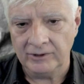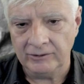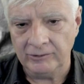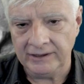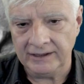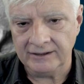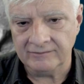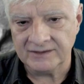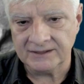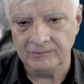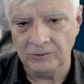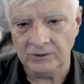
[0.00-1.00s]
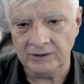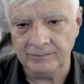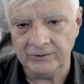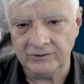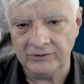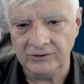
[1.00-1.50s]
where we have
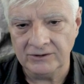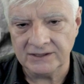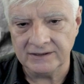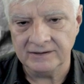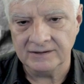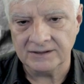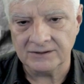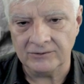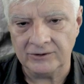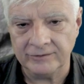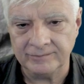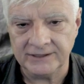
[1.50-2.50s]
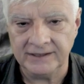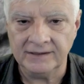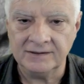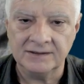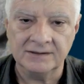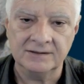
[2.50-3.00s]
smaller protrusions or
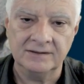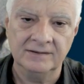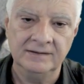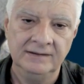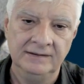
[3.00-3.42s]
objects